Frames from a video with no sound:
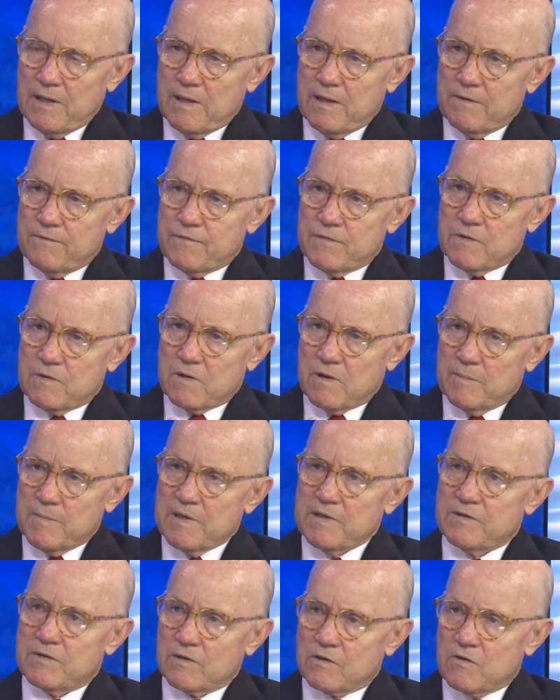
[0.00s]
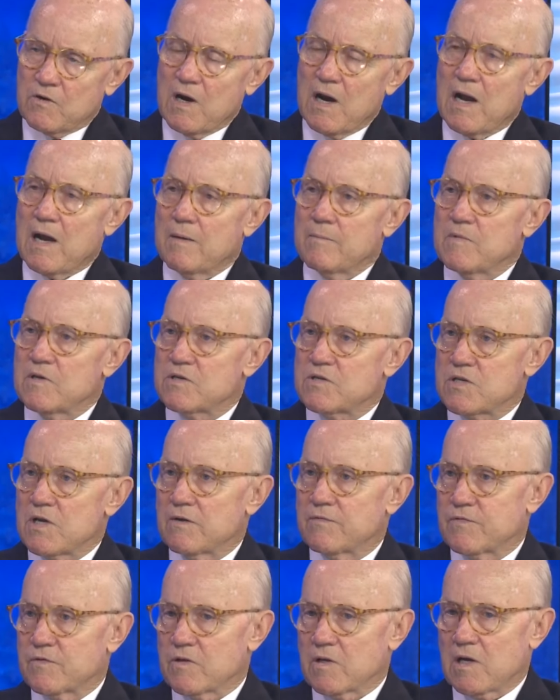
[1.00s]
if you commit the crime, you
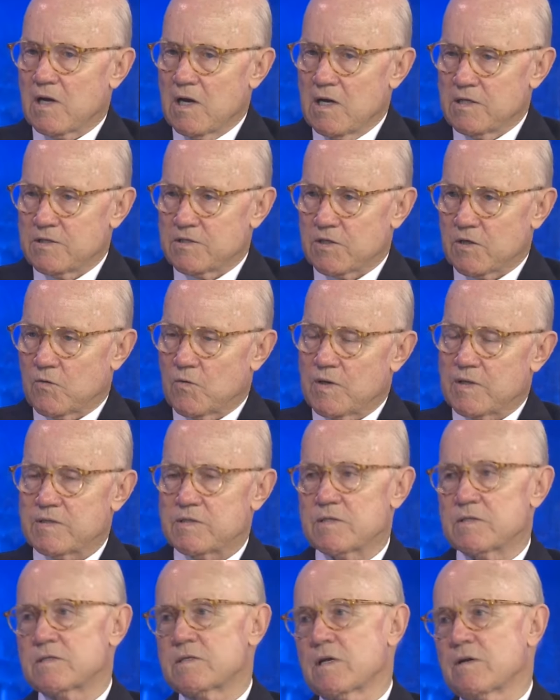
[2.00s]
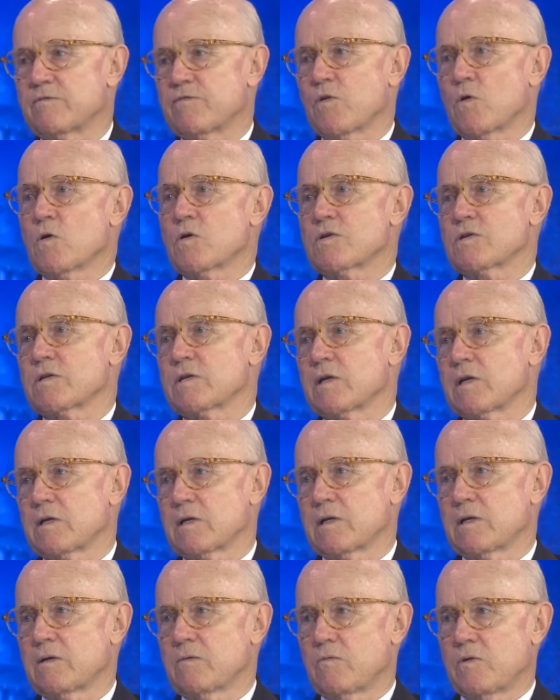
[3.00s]
suffer the consequences. And
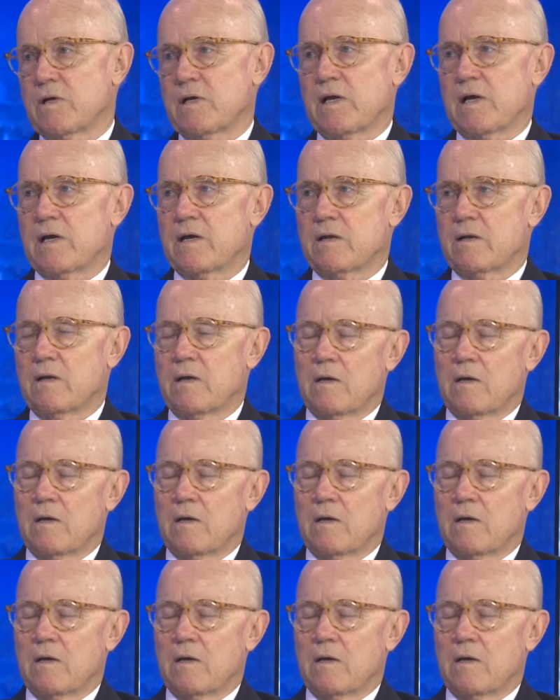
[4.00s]
fortunately, we had